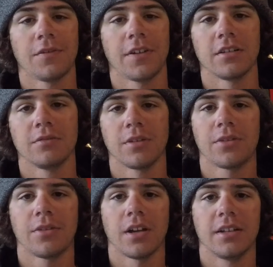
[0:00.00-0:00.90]
off here
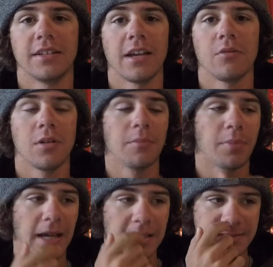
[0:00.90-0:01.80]
with day 1
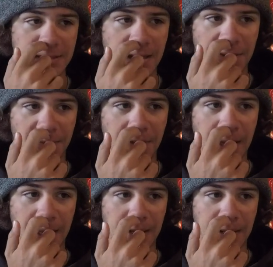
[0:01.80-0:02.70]
blast off,
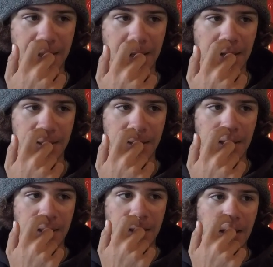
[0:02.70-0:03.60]
and
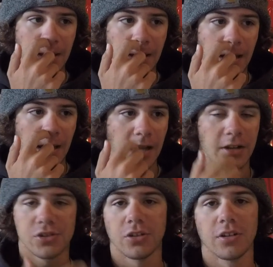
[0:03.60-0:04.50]

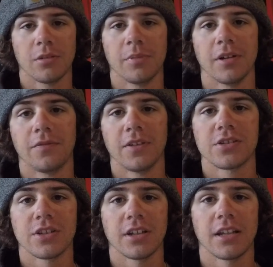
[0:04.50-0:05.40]
I'll show a little bit of
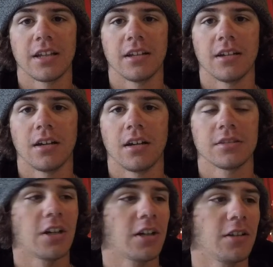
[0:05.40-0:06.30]
fishing, and then
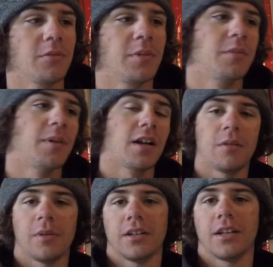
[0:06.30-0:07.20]
I'll talk a little bit about
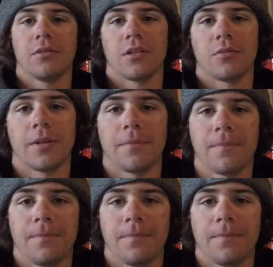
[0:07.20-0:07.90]
how my day 1 went.